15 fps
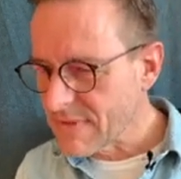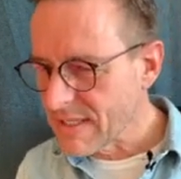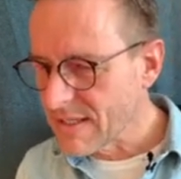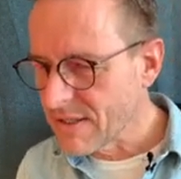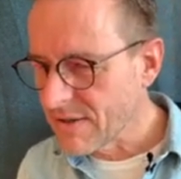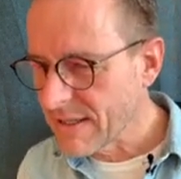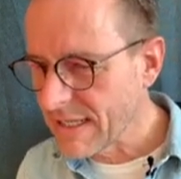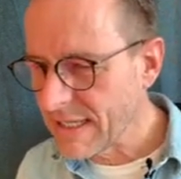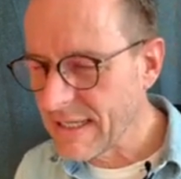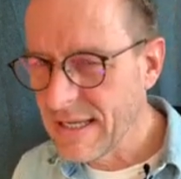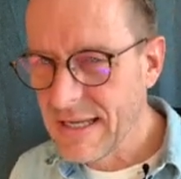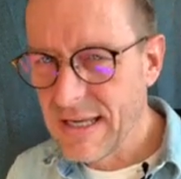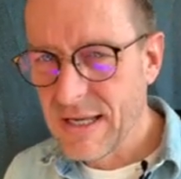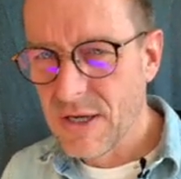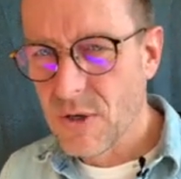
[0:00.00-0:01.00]
okay,
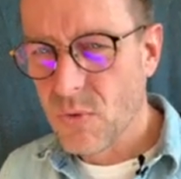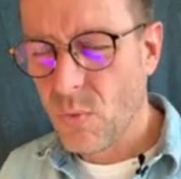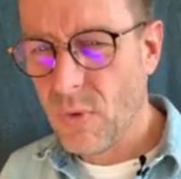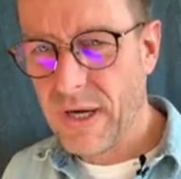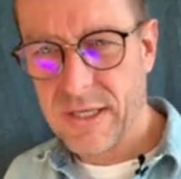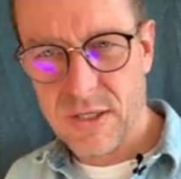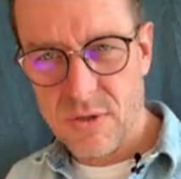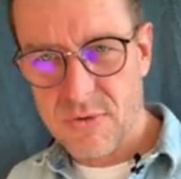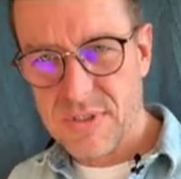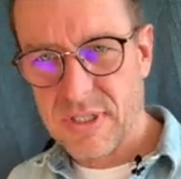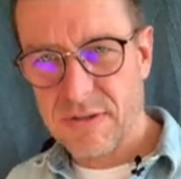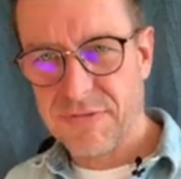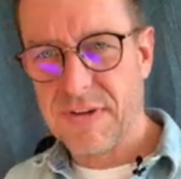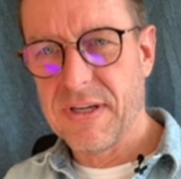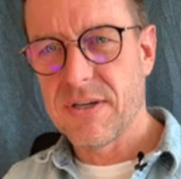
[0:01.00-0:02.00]
When using
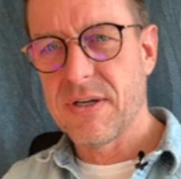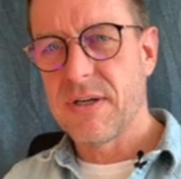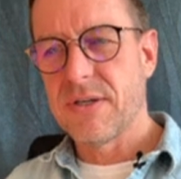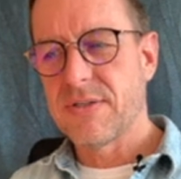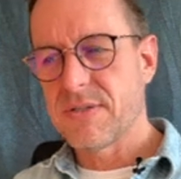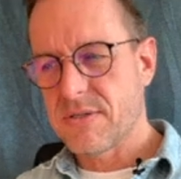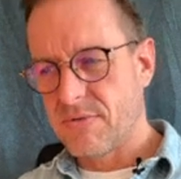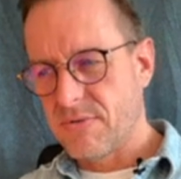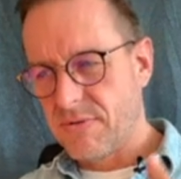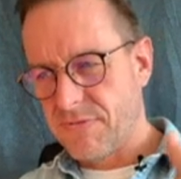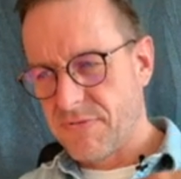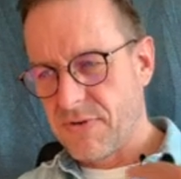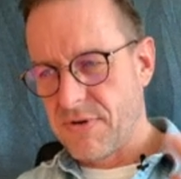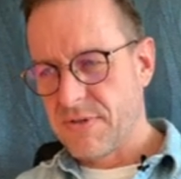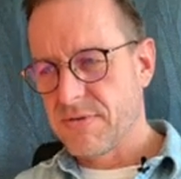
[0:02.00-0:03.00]
figures,
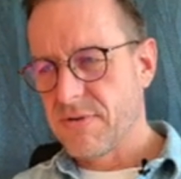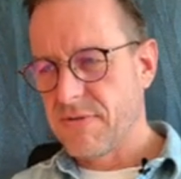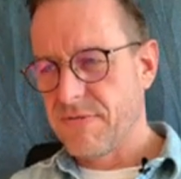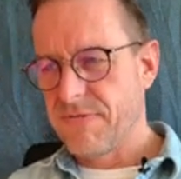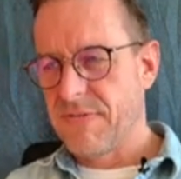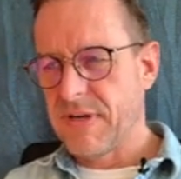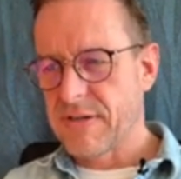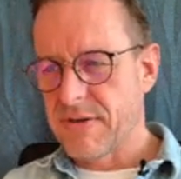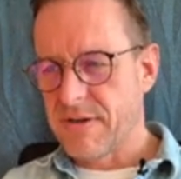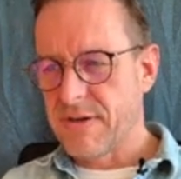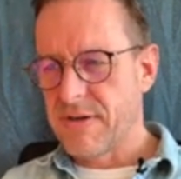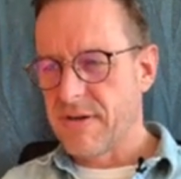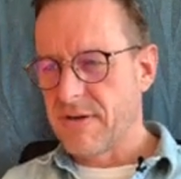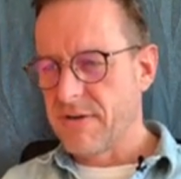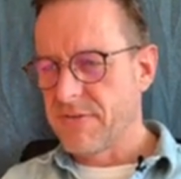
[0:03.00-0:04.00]
refer to the
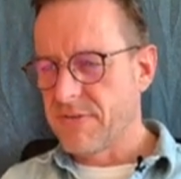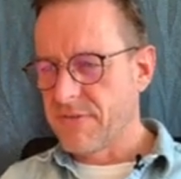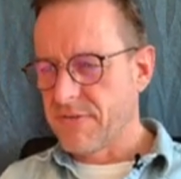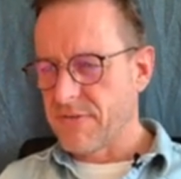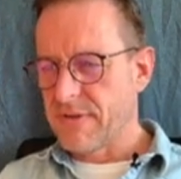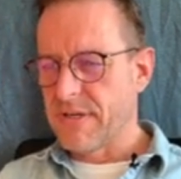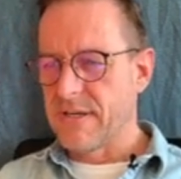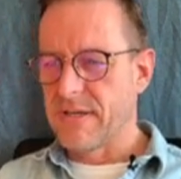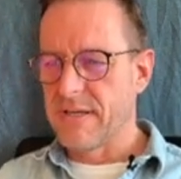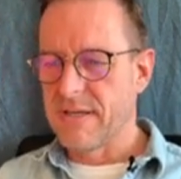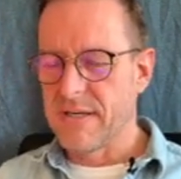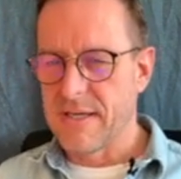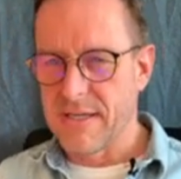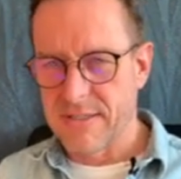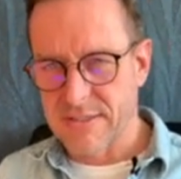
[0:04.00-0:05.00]
figures,
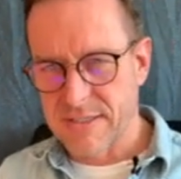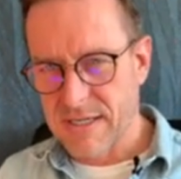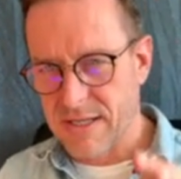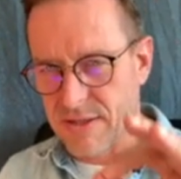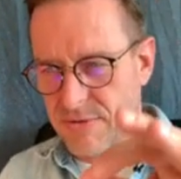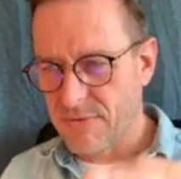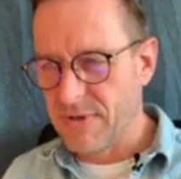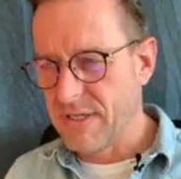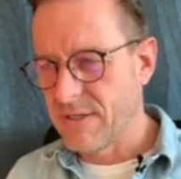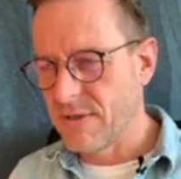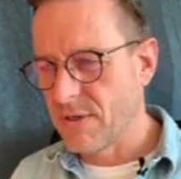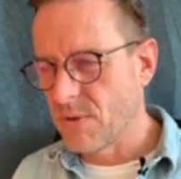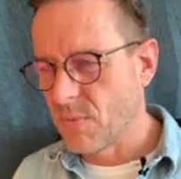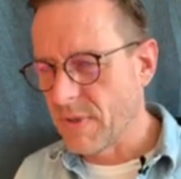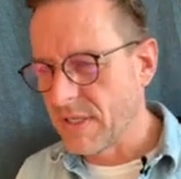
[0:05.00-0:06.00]
and tell the
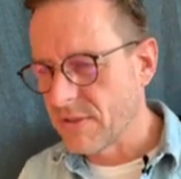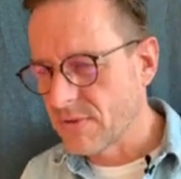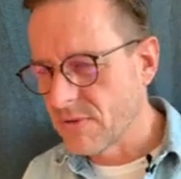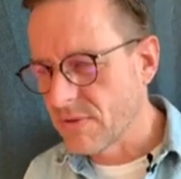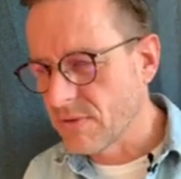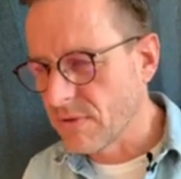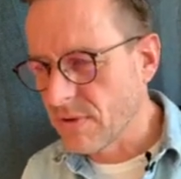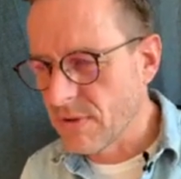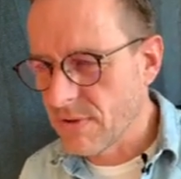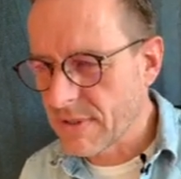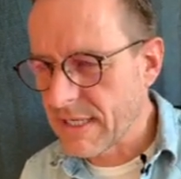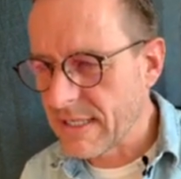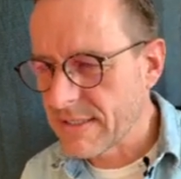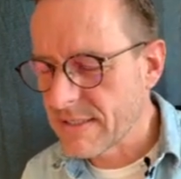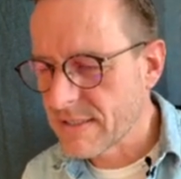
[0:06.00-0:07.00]
reader when to look
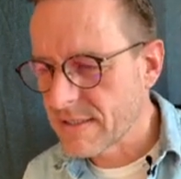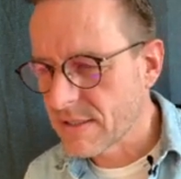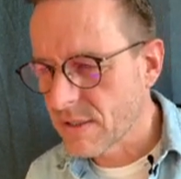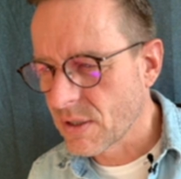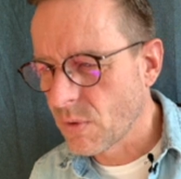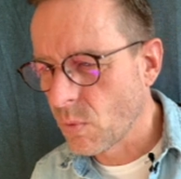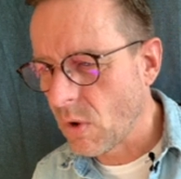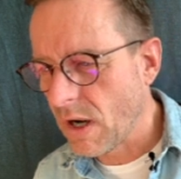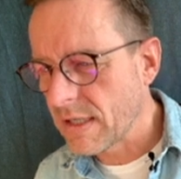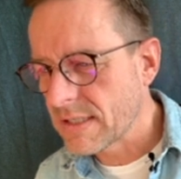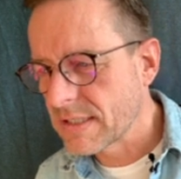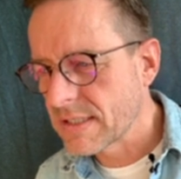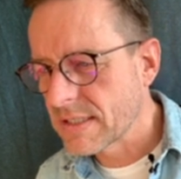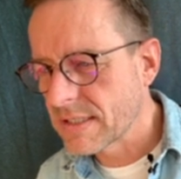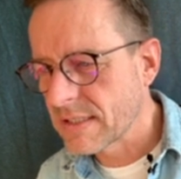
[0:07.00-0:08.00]
at
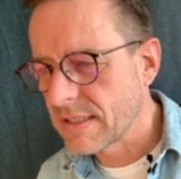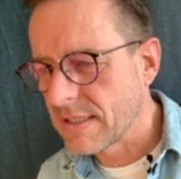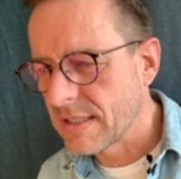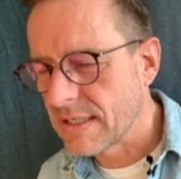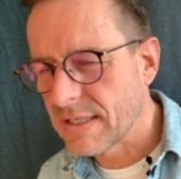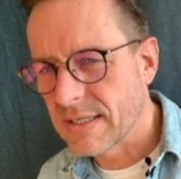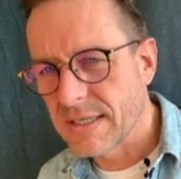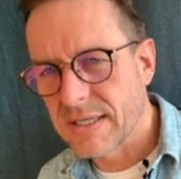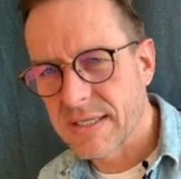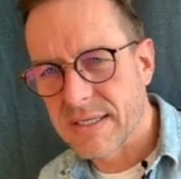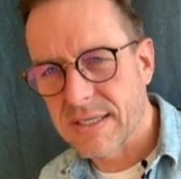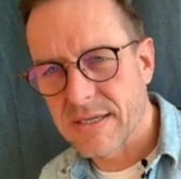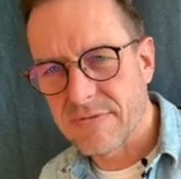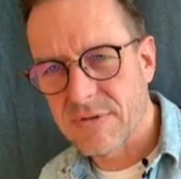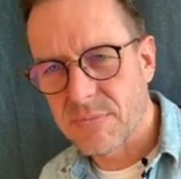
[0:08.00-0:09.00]
what in a
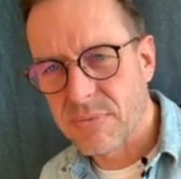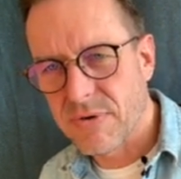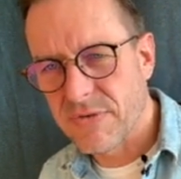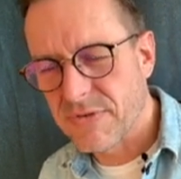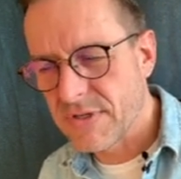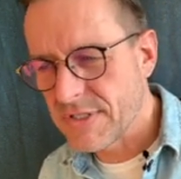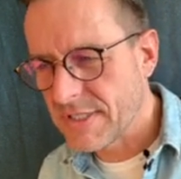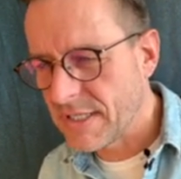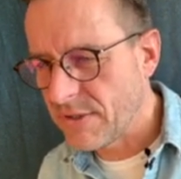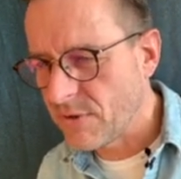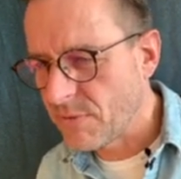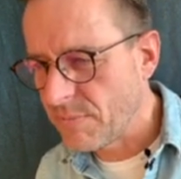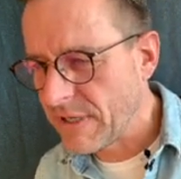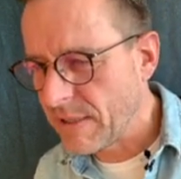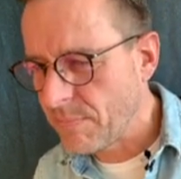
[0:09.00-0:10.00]
given position in your
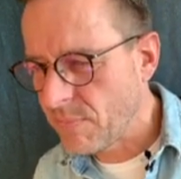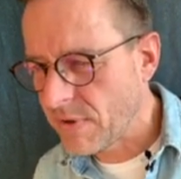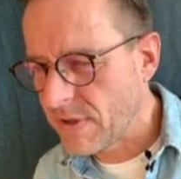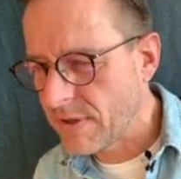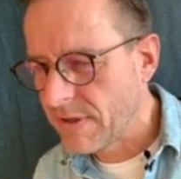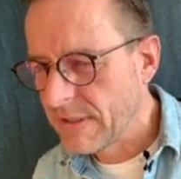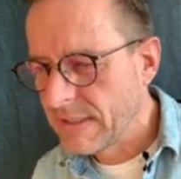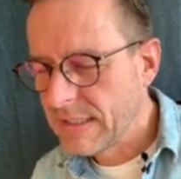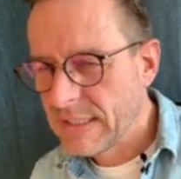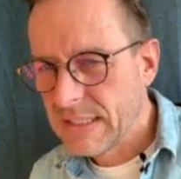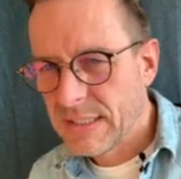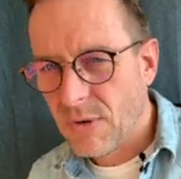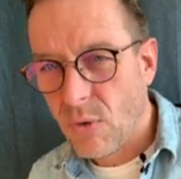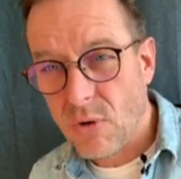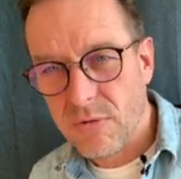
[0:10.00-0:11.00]
paper.
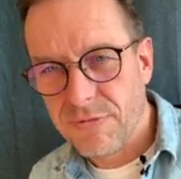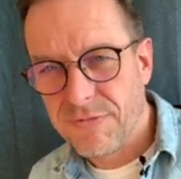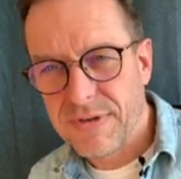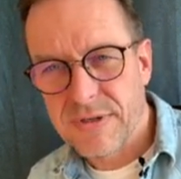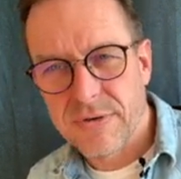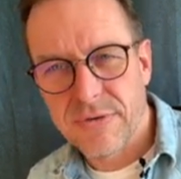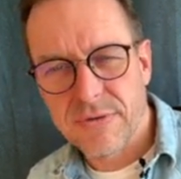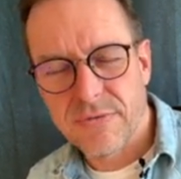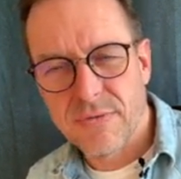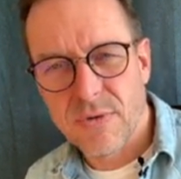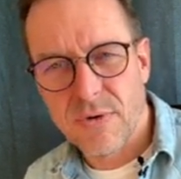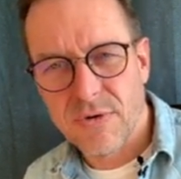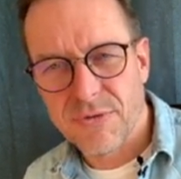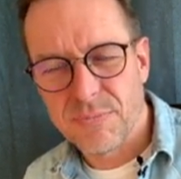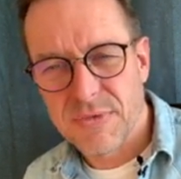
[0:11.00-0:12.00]
All figures, of
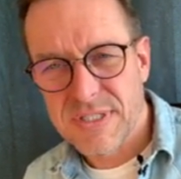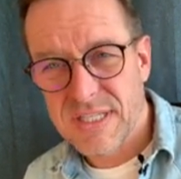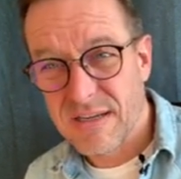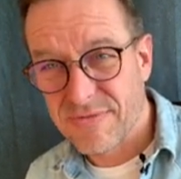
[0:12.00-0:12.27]
course, must have